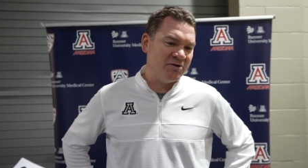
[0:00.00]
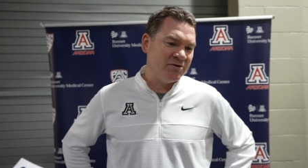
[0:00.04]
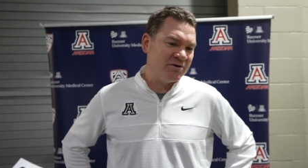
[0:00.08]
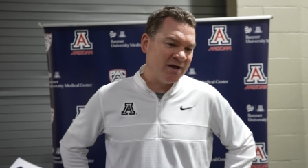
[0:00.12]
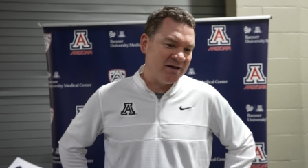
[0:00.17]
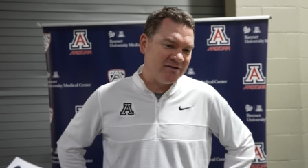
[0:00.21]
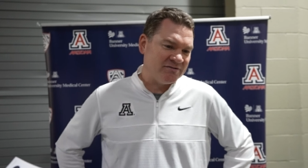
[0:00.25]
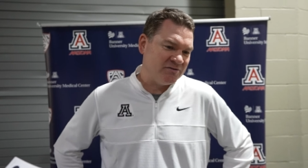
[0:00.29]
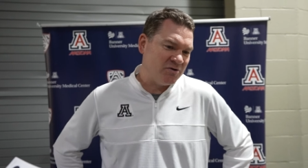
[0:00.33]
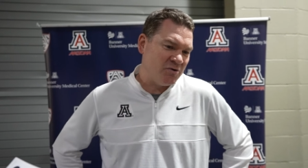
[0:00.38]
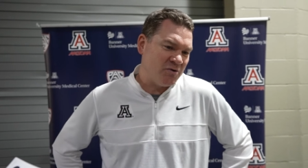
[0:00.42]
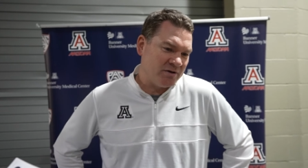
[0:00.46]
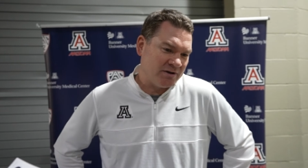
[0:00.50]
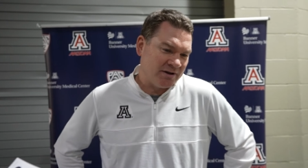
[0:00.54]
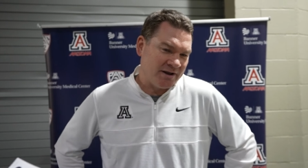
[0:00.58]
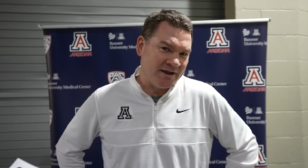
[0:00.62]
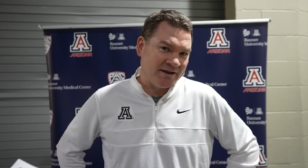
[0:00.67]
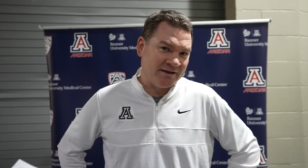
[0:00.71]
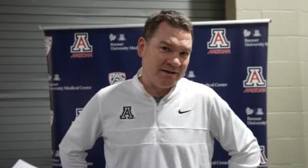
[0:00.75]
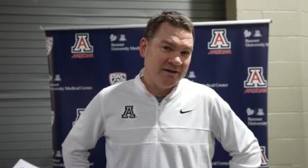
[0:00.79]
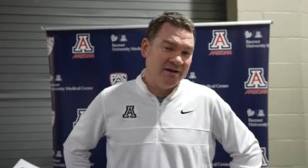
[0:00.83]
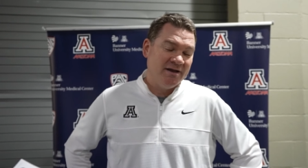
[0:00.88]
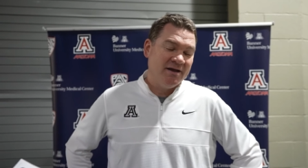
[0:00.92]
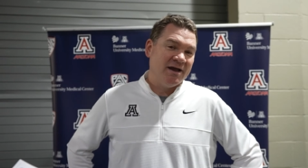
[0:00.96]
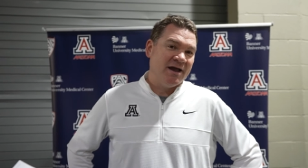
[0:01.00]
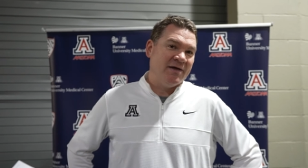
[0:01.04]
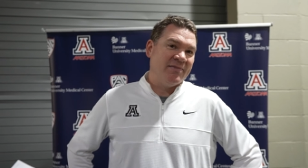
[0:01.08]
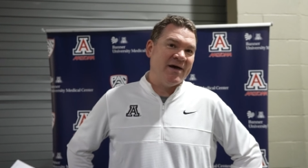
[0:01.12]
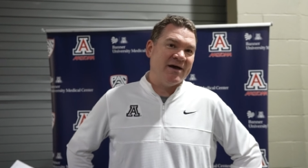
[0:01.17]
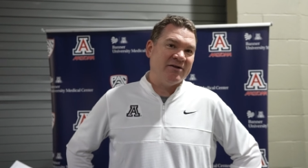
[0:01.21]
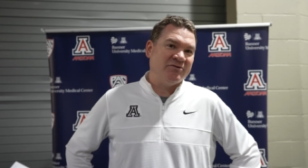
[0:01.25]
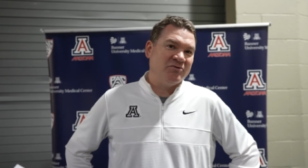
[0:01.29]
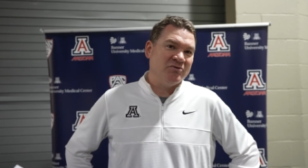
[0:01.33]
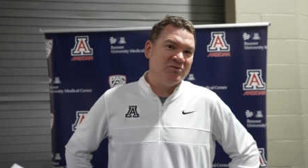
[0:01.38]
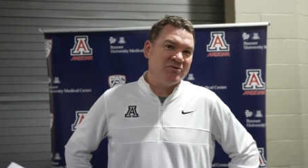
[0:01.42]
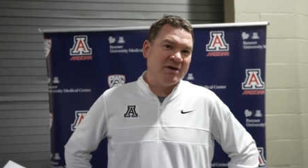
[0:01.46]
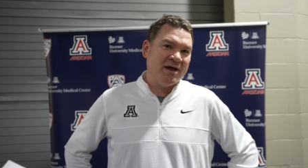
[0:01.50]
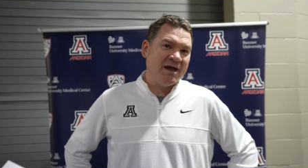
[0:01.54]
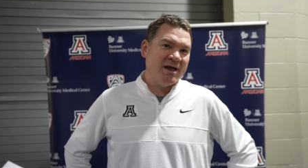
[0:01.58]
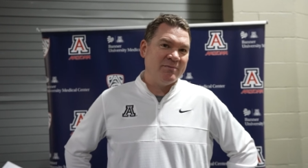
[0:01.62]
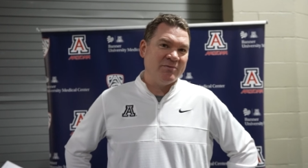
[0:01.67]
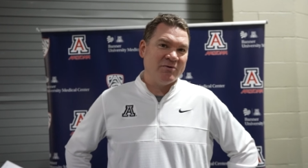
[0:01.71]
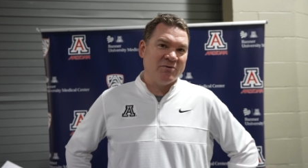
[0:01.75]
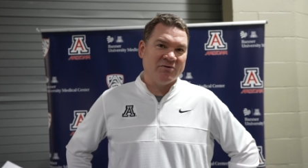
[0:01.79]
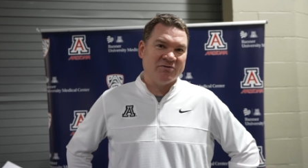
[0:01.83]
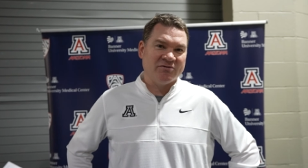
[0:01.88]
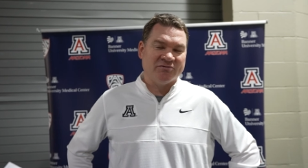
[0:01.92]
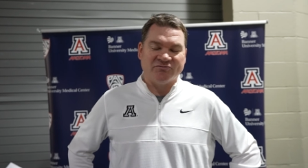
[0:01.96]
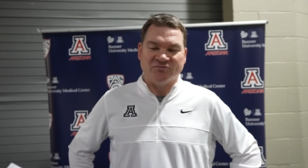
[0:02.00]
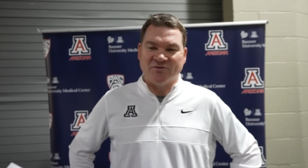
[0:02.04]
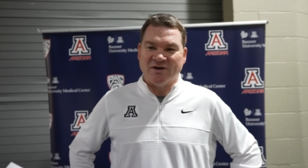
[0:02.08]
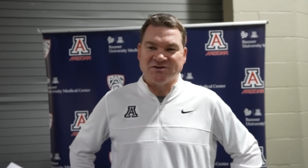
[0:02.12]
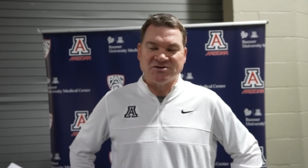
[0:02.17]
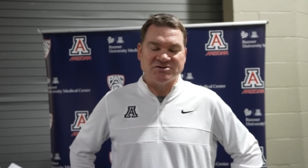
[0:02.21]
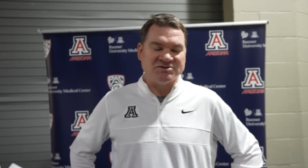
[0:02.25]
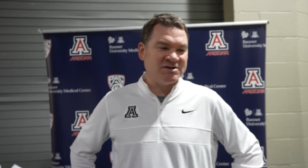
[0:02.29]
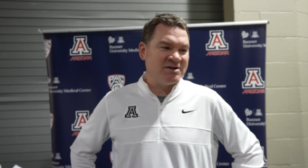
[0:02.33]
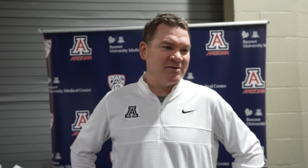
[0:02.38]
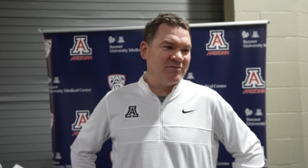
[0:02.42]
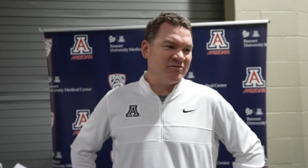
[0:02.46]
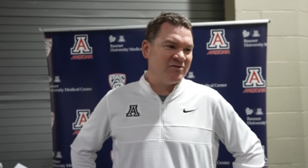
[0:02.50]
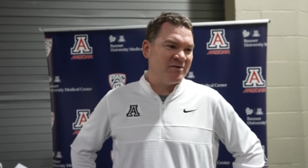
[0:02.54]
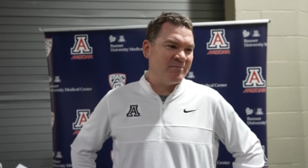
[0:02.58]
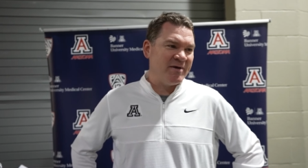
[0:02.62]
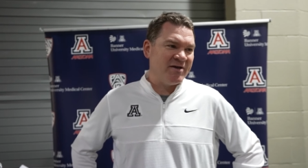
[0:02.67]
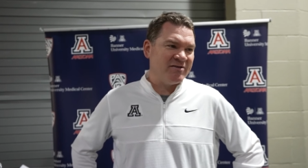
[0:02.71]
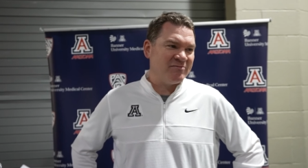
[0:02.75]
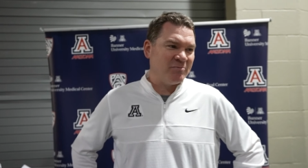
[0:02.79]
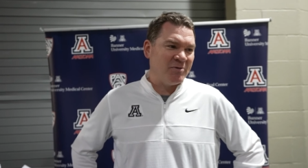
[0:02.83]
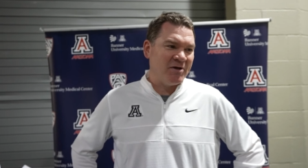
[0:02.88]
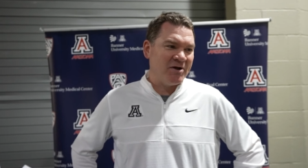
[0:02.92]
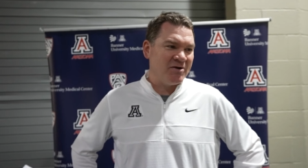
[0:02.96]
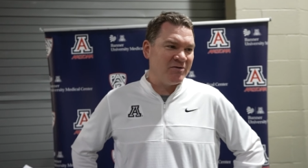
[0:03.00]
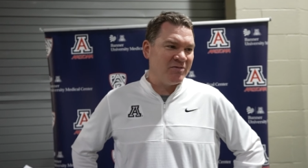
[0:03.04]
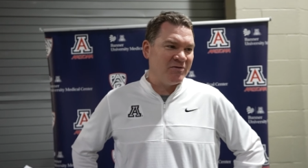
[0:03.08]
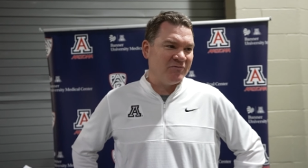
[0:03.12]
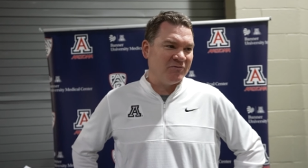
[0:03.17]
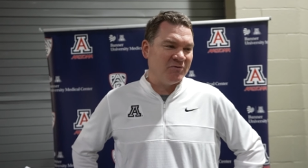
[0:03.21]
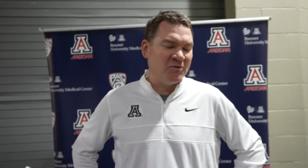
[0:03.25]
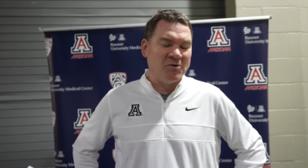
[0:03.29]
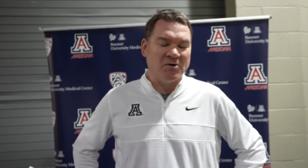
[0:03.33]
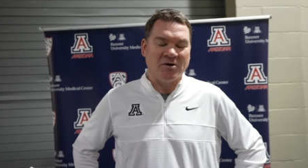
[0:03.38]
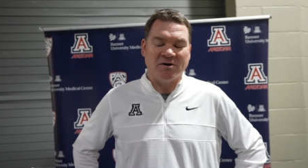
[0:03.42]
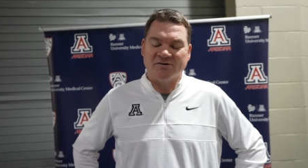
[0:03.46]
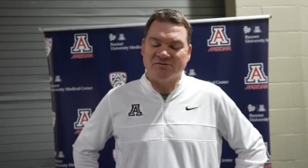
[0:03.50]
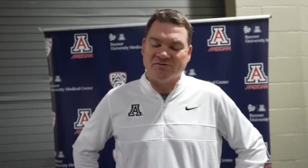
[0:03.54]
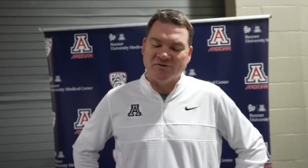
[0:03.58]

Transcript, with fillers: You guys know it. Like in that Duke game, there was stretches he was the best player on the floor.